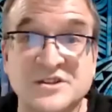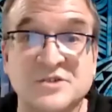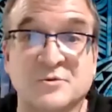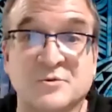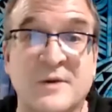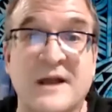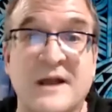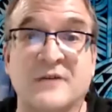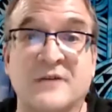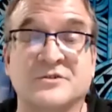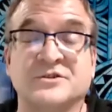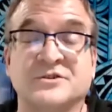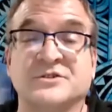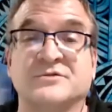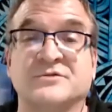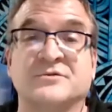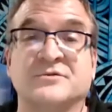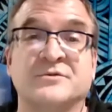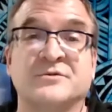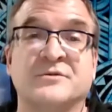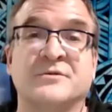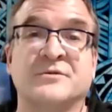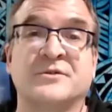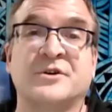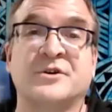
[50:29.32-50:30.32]
around you.
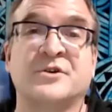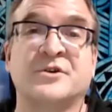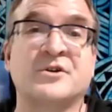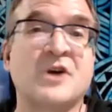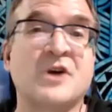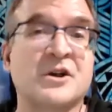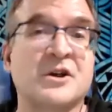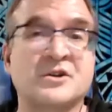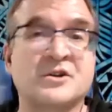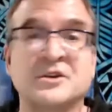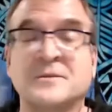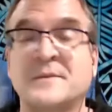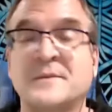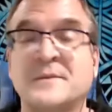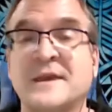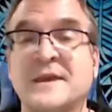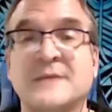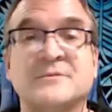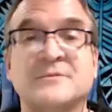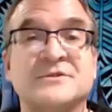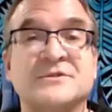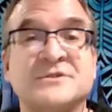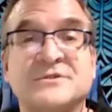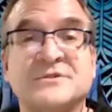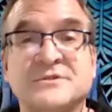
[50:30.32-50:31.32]
You're not going to be
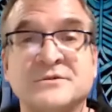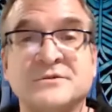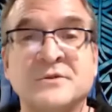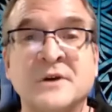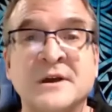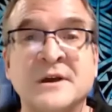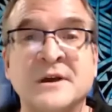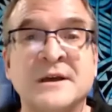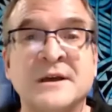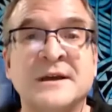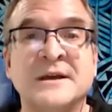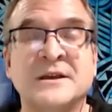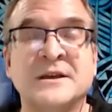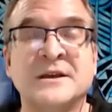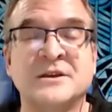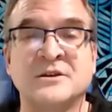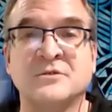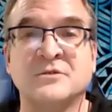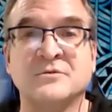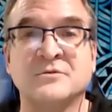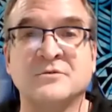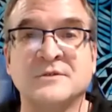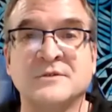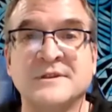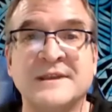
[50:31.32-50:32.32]
able to, you
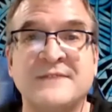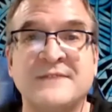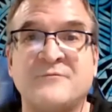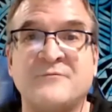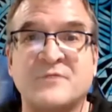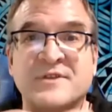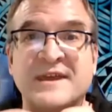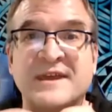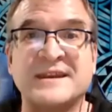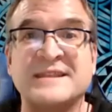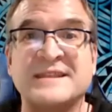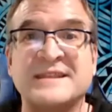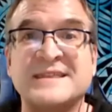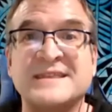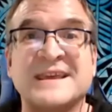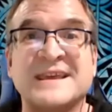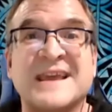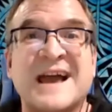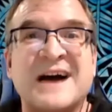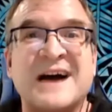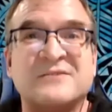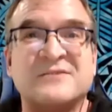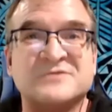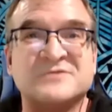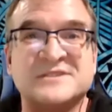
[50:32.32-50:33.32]
know, live with anything
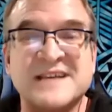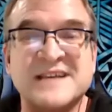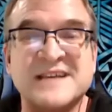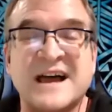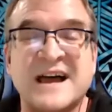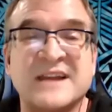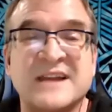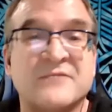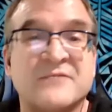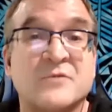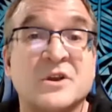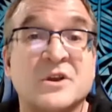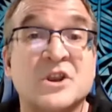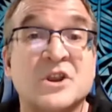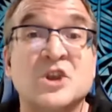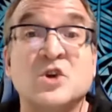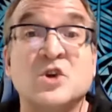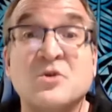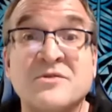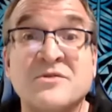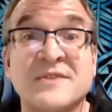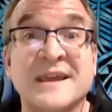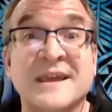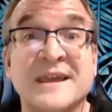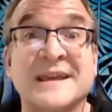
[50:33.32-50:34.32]
outside of what you
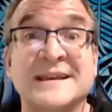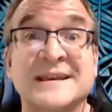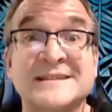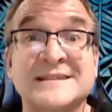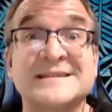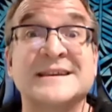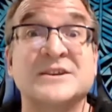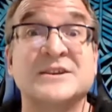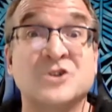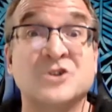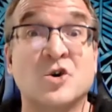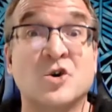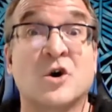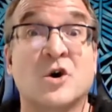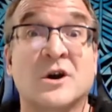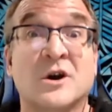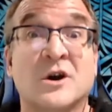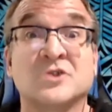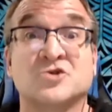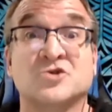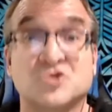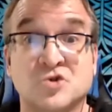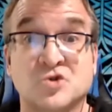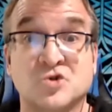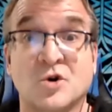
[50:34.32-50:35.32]
think is in your
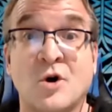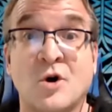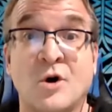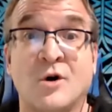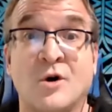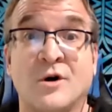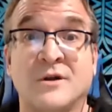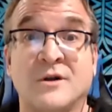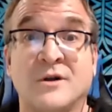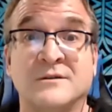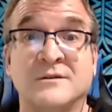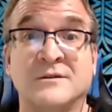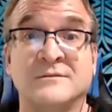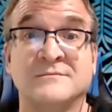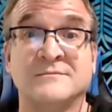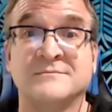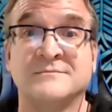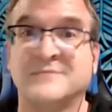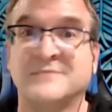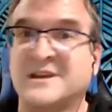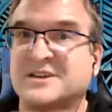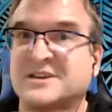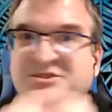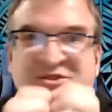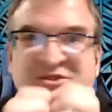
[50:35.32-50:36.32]
control,
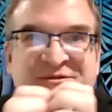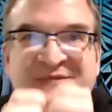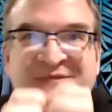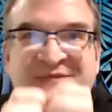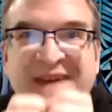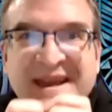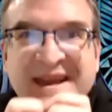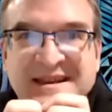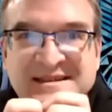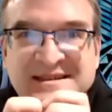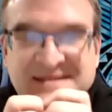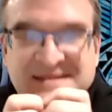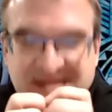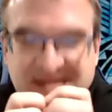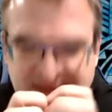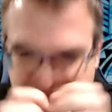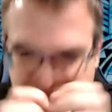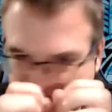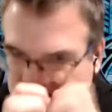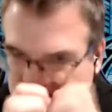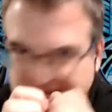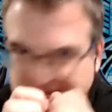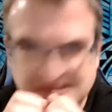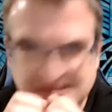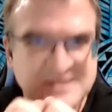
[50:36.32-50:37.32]
because you're fixed.
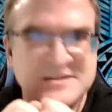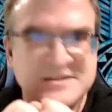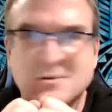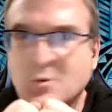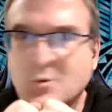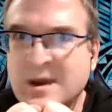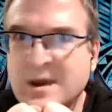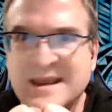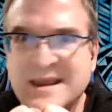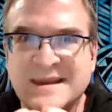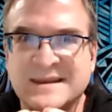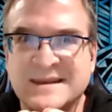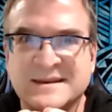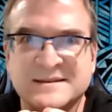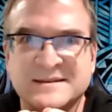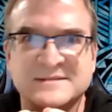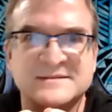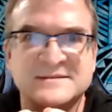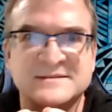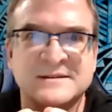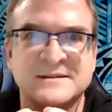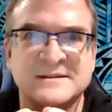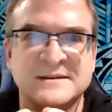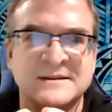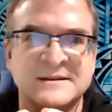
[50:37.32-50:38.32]
That's just the way it
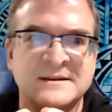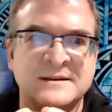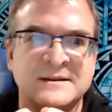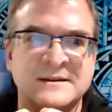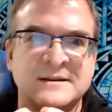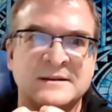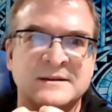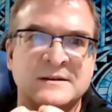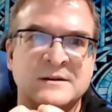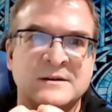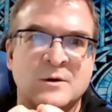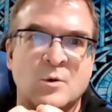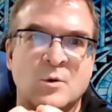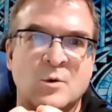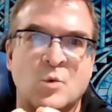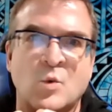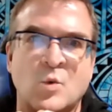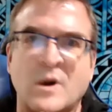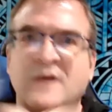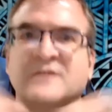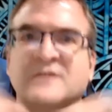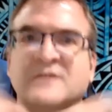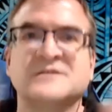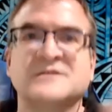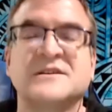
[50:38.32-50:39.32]
is.
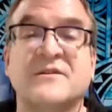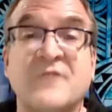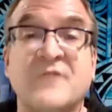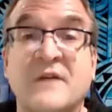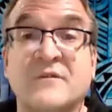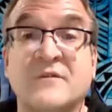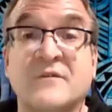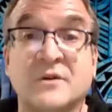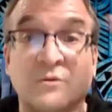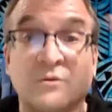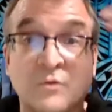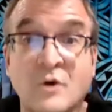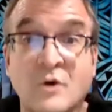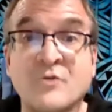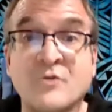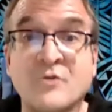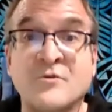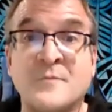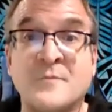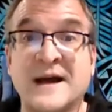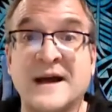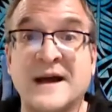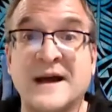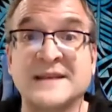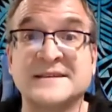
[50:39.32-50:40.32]
Whereas if you have a growth
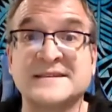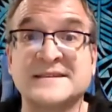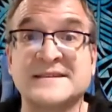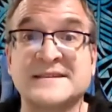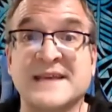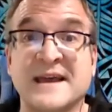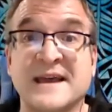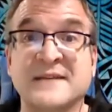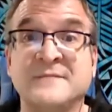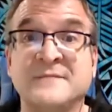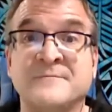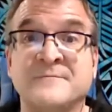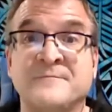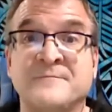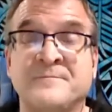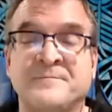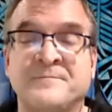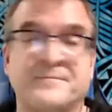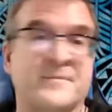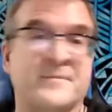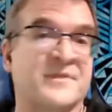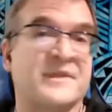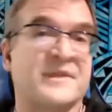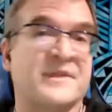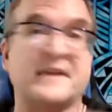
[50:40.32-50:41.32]
mindset,
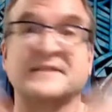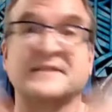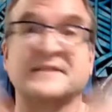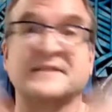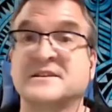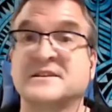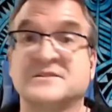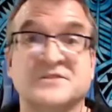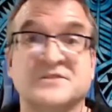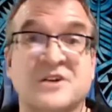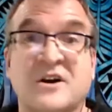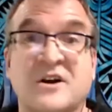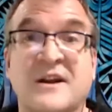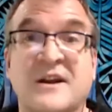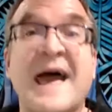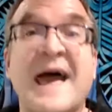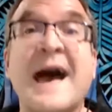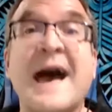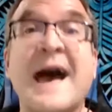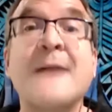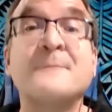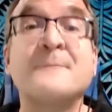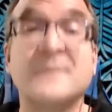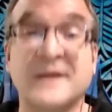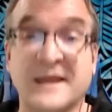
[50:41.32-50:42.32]
things start
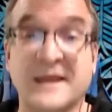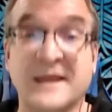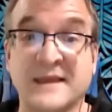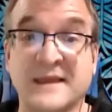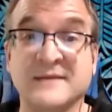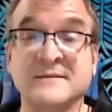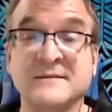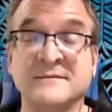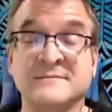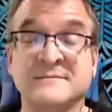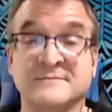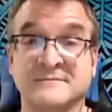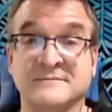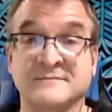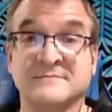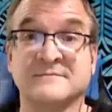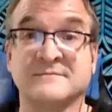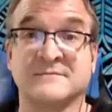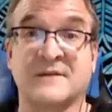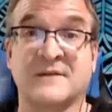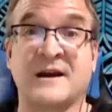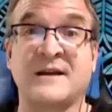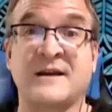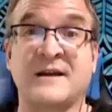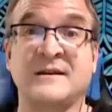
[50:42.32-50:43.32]
happening,
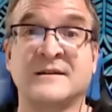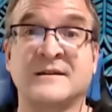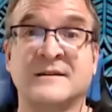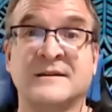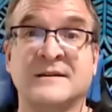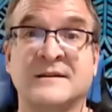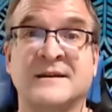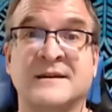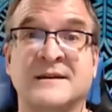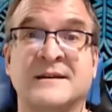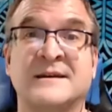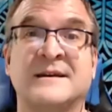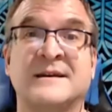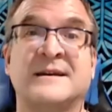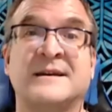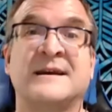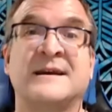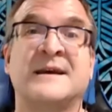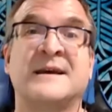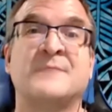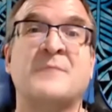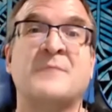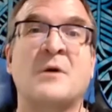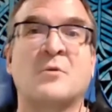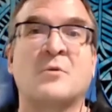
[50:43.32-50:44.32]
right?
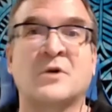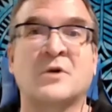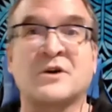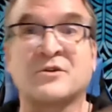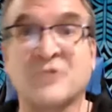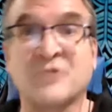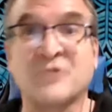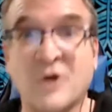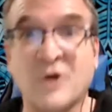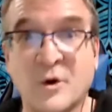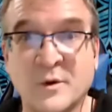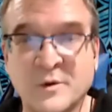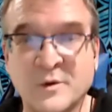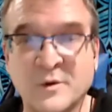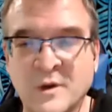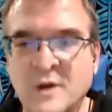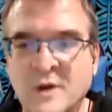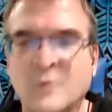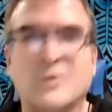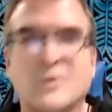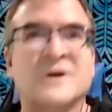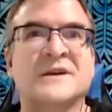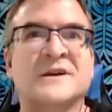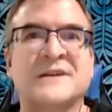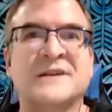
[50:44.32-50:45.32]
But we're growing.
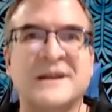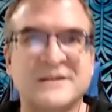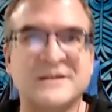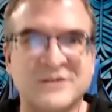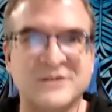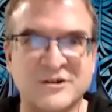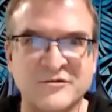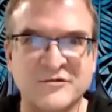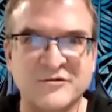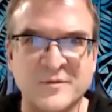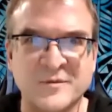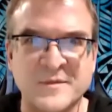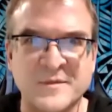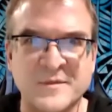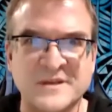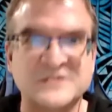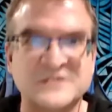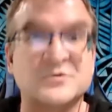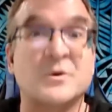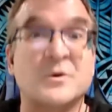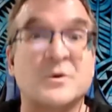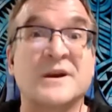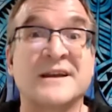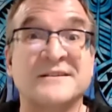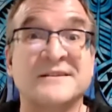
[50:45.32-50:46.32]
What can I learn from
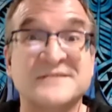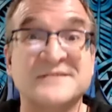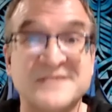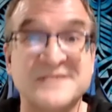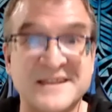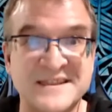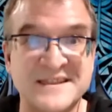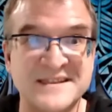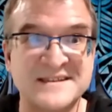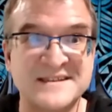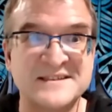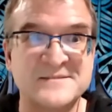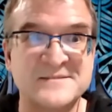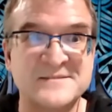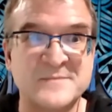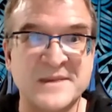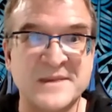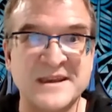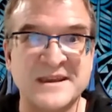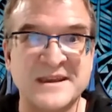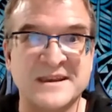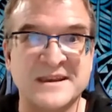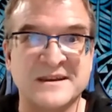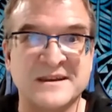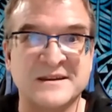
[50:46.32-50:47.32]
this? What else can this
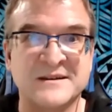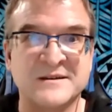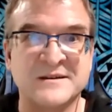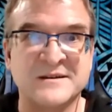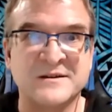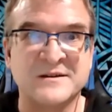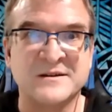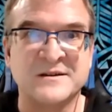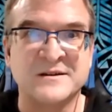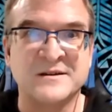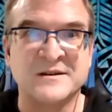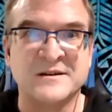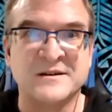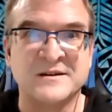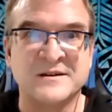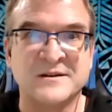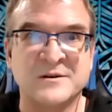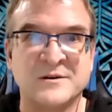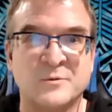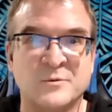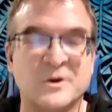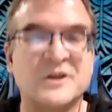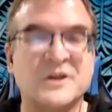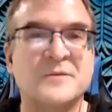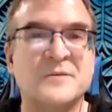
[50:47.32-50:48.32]
mean?
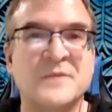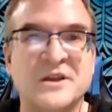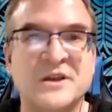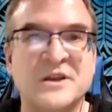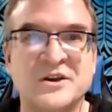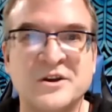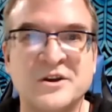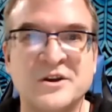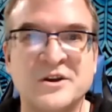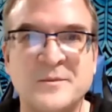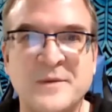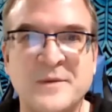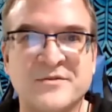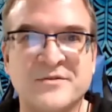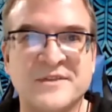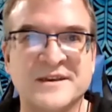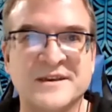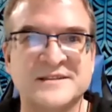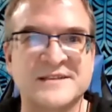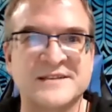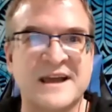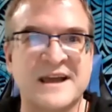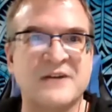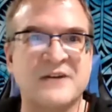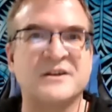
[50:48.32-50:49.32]
What can be good about
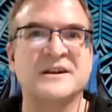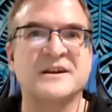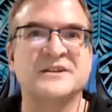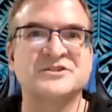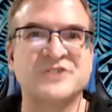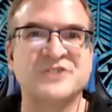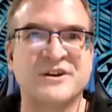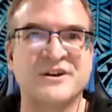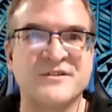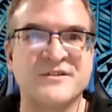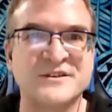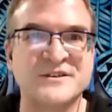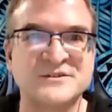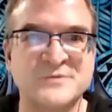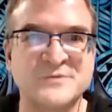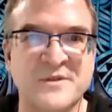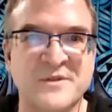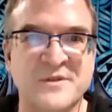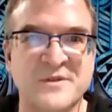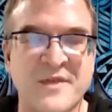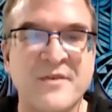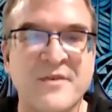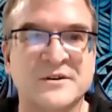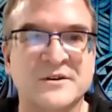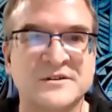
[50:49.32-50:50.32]
this? How can I share this with
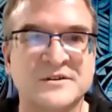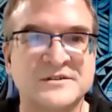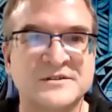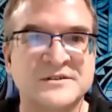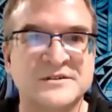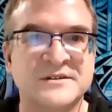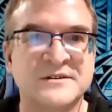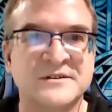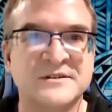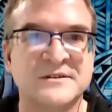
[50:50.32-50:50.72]
others?